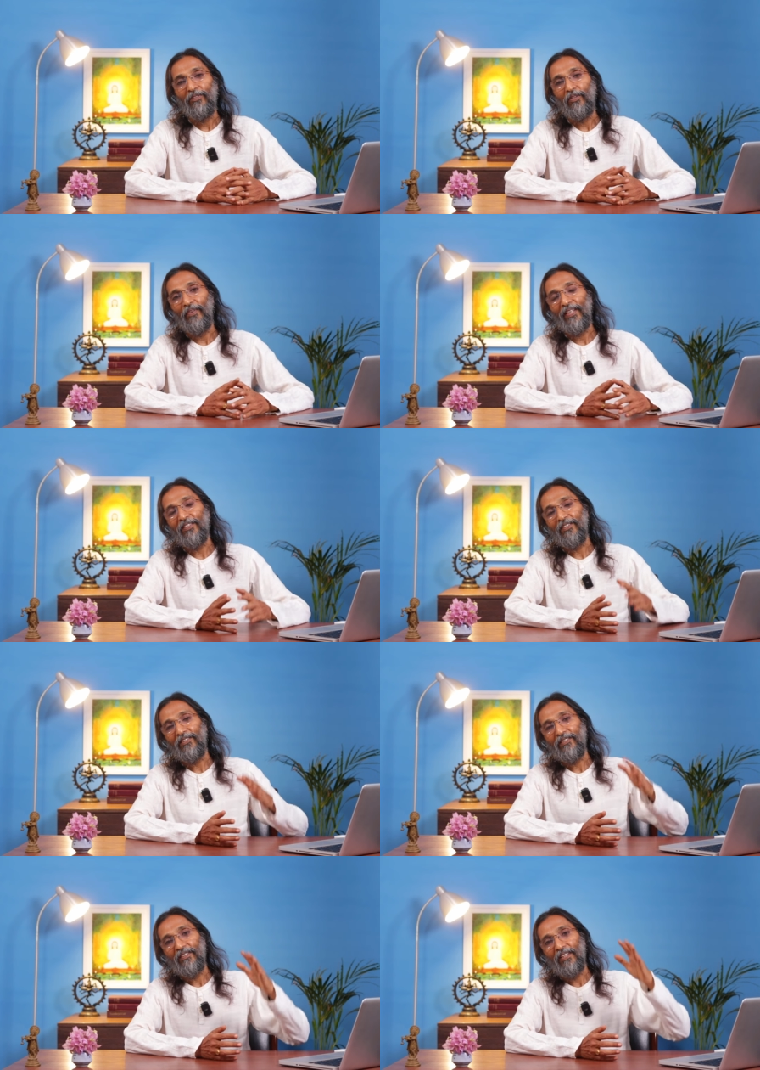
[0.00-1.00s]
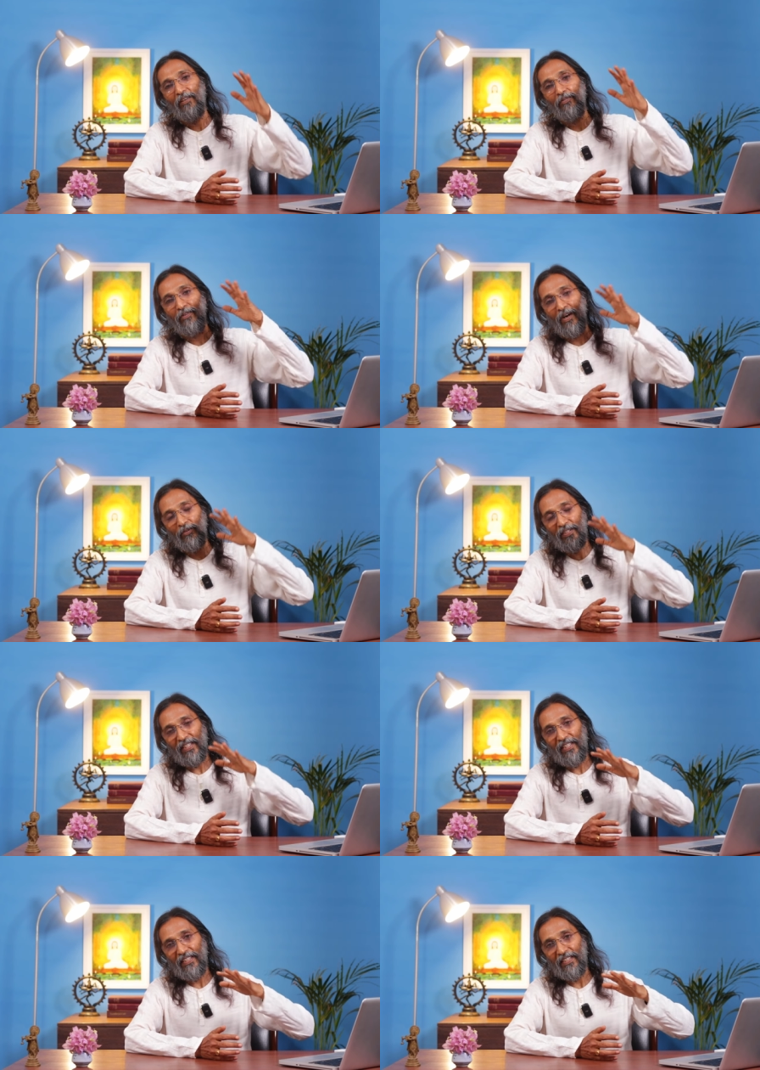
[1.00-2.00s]
So once a
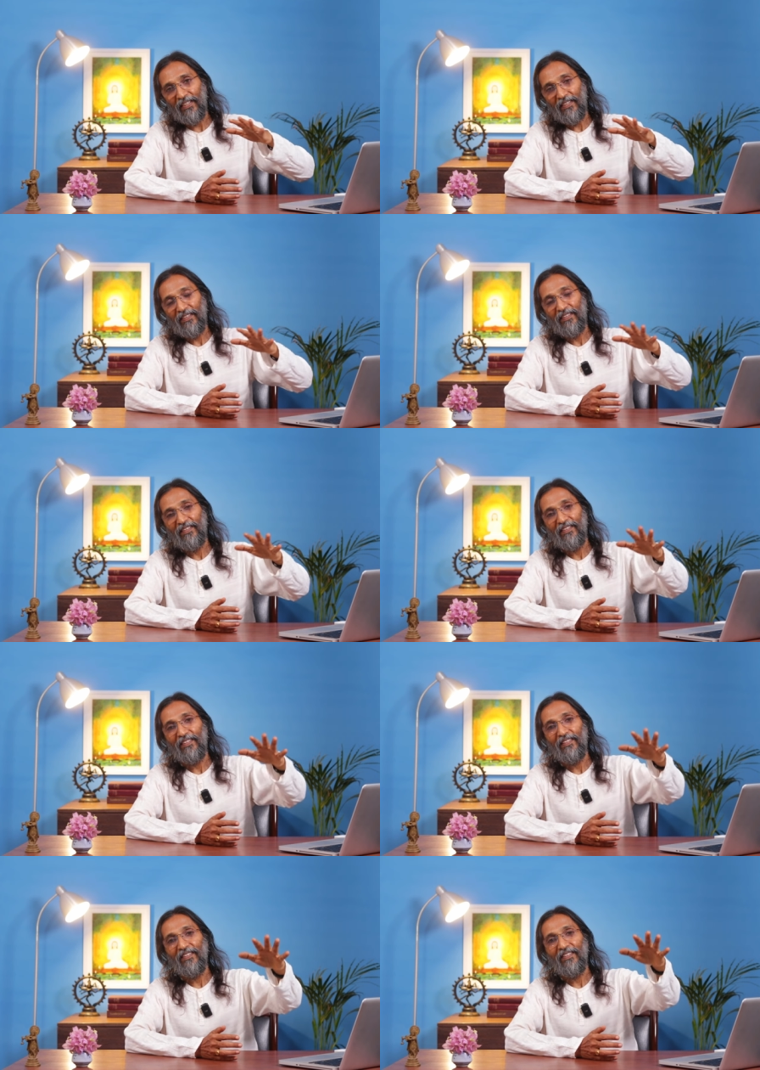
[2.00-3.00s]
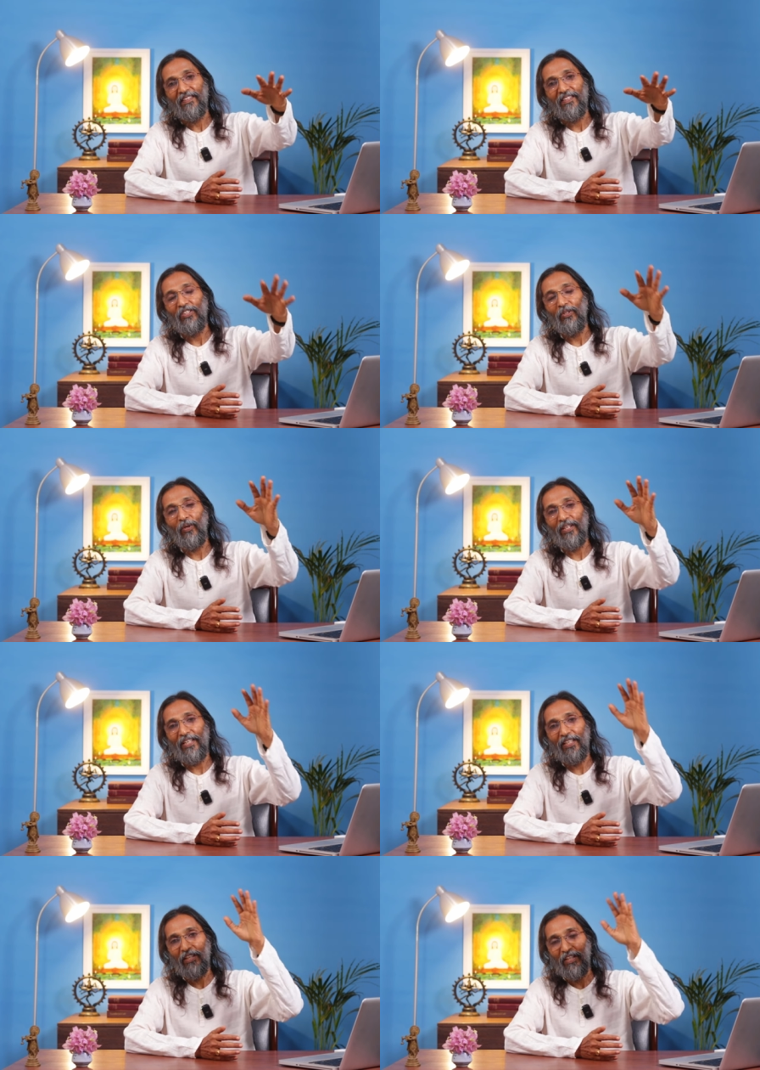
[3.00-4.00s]
founding
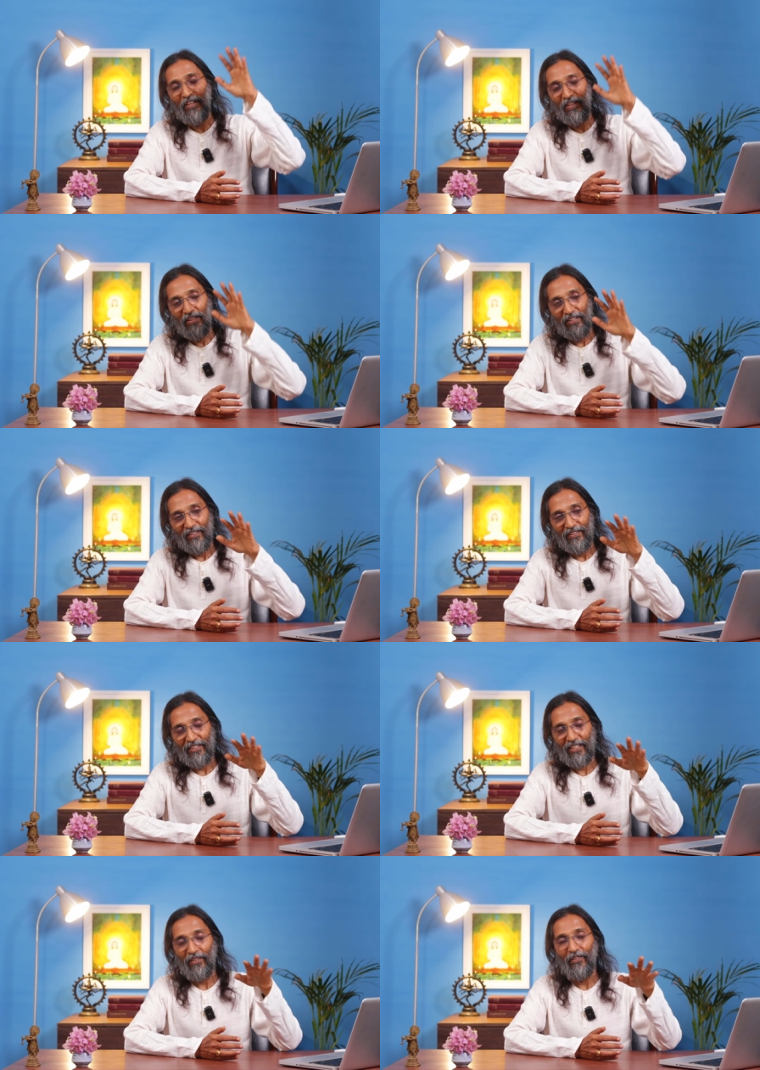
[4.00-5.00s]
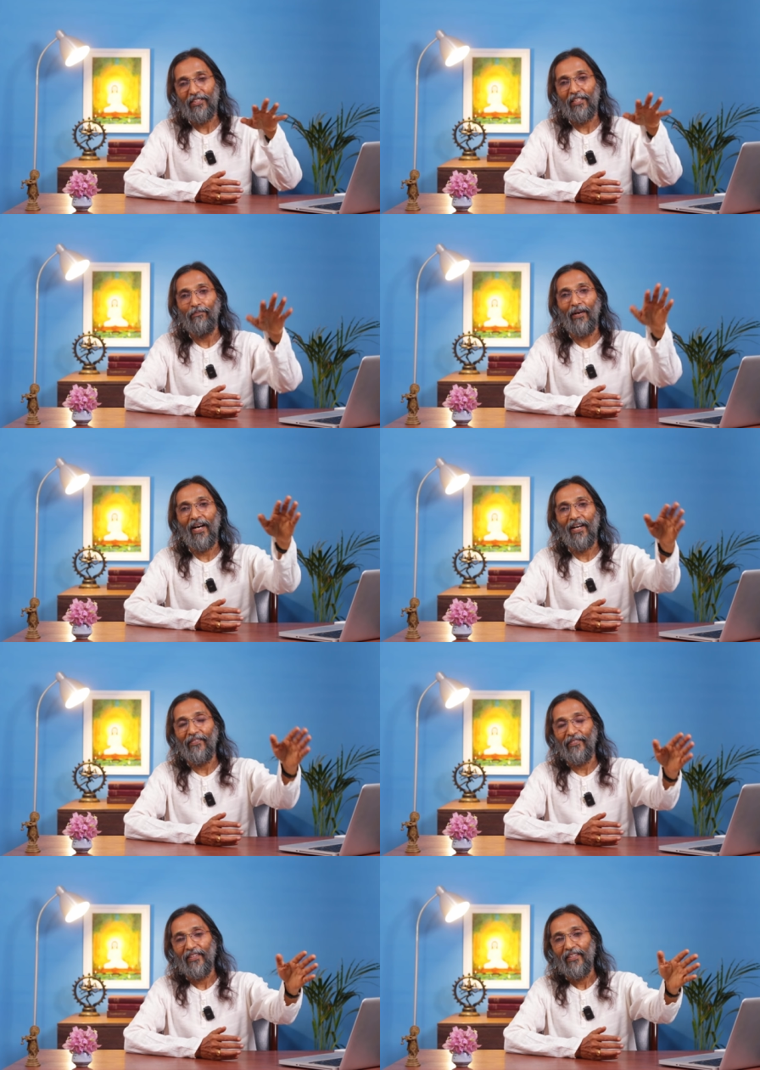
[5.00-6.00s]
yogi discovers a
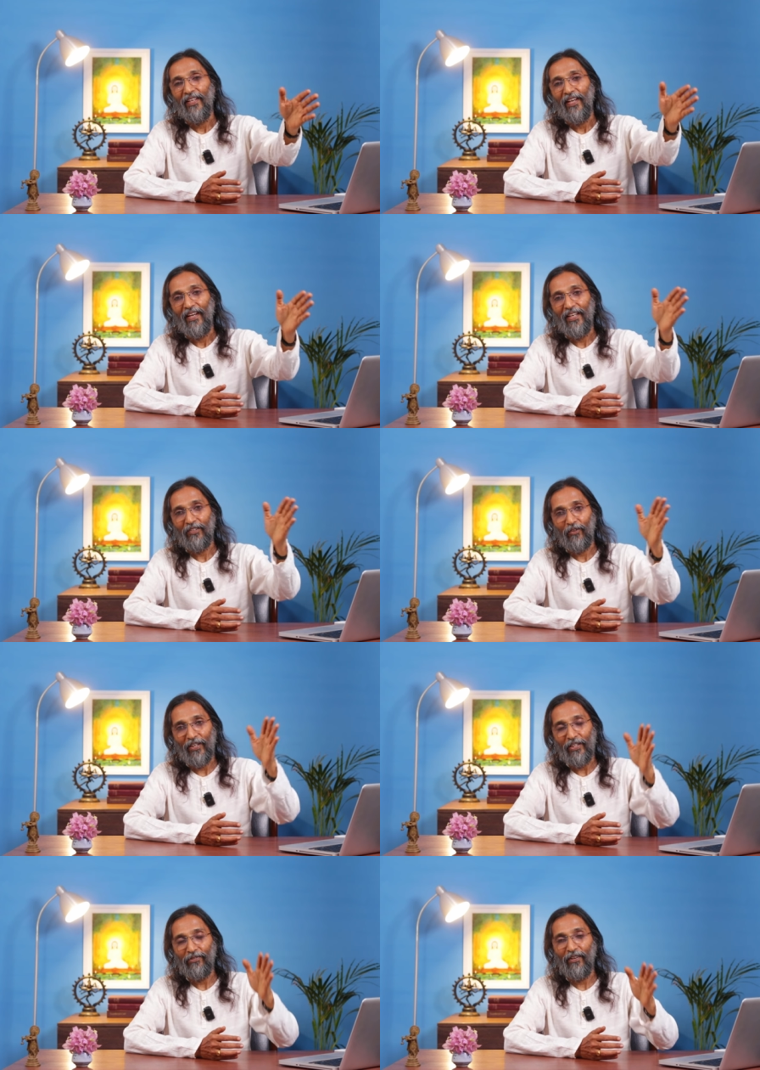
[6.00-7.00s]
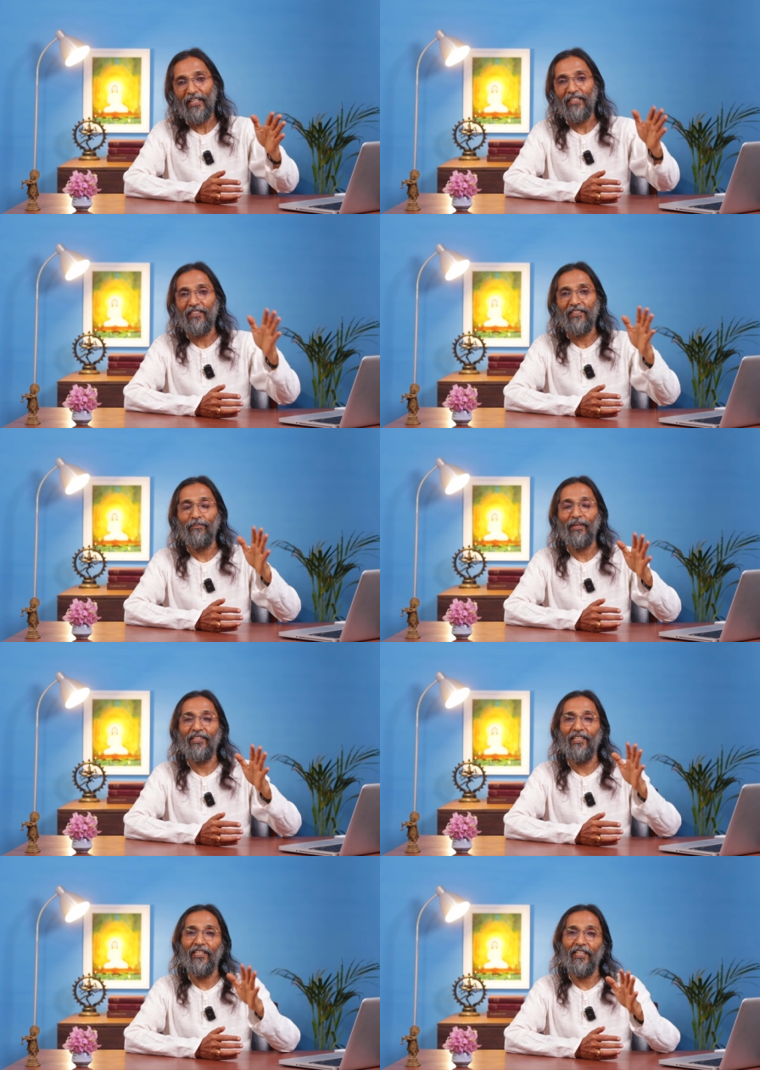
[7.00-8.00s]
path and codifies the
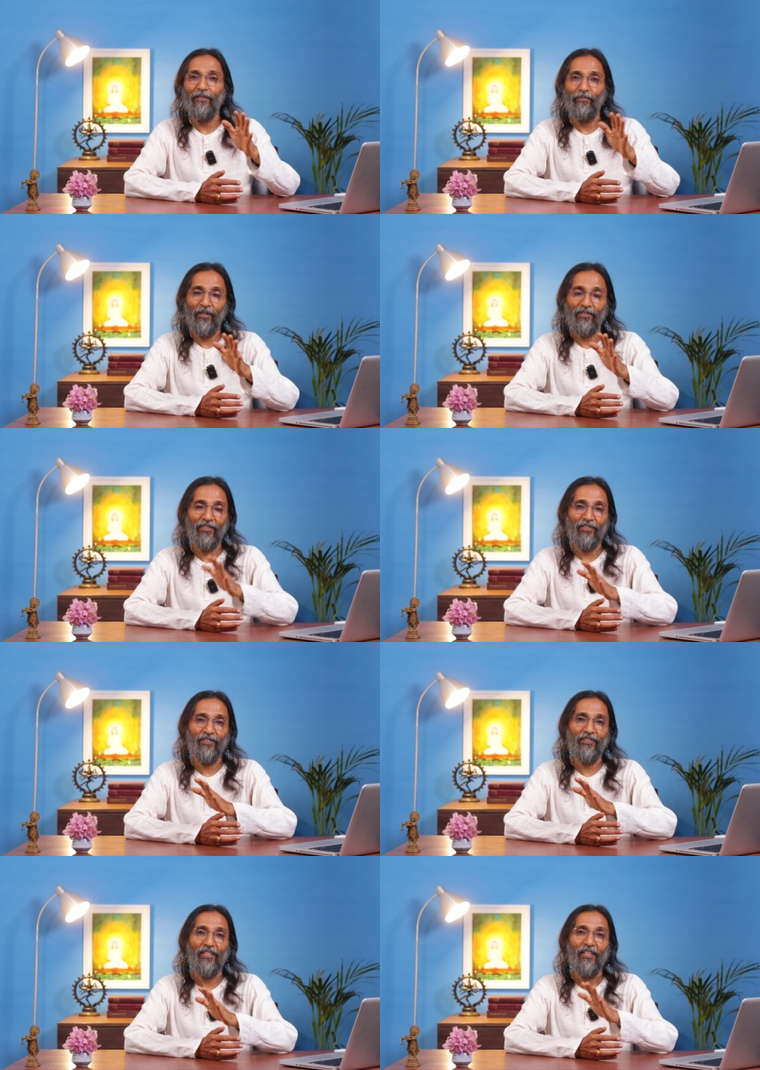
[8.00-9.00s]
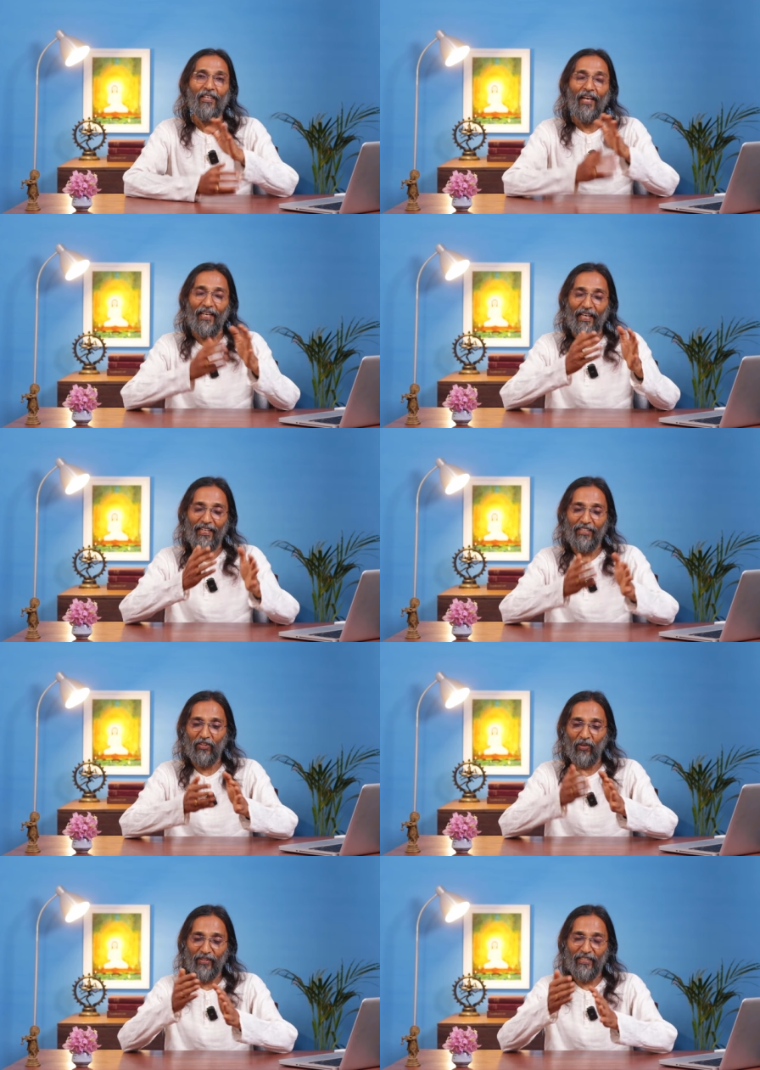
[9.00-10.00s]
method and process and hand
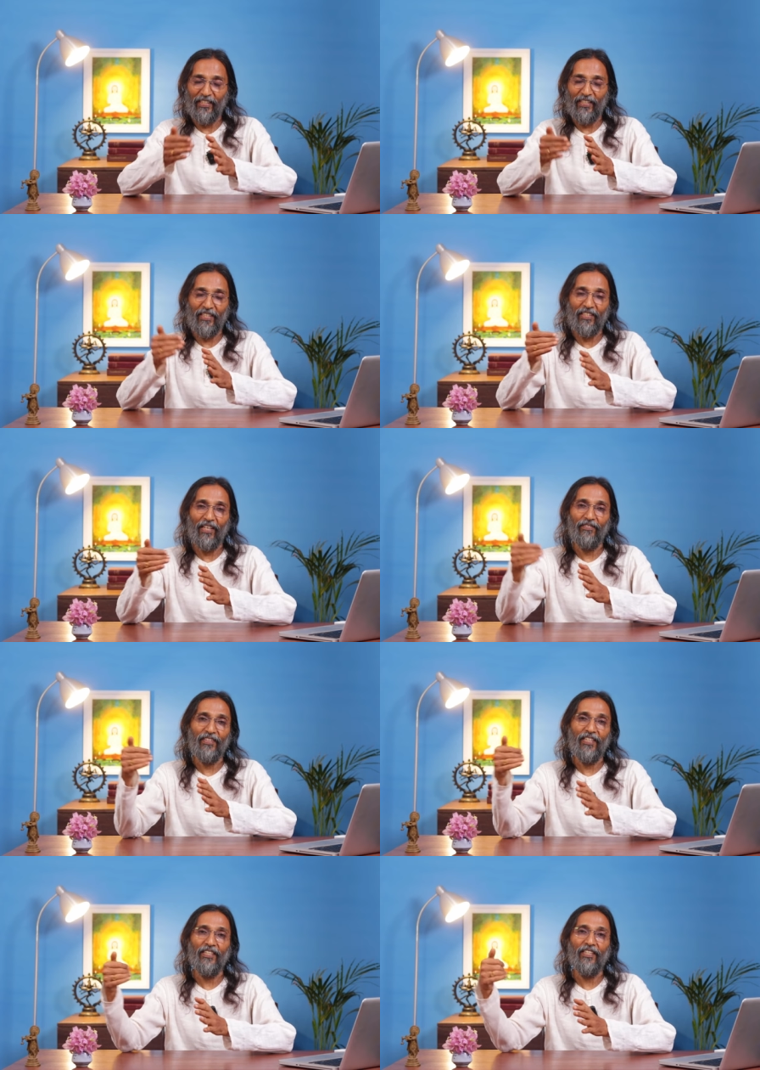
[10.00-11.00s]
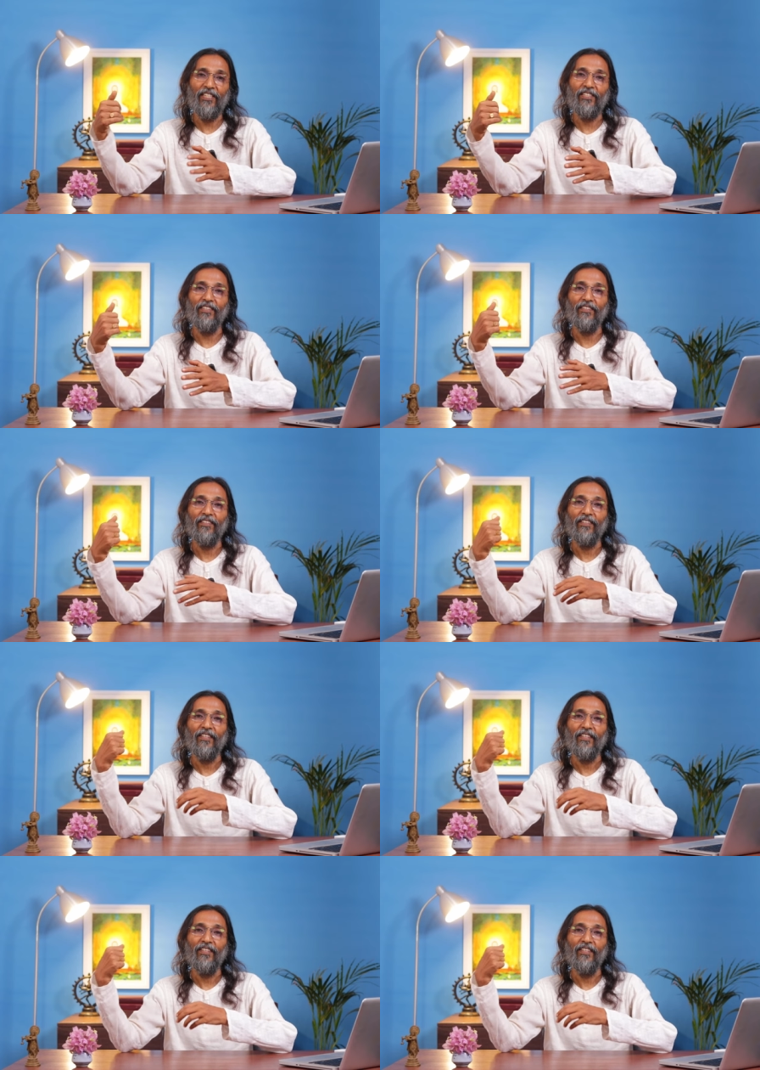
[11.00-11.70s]
it over generation after generation,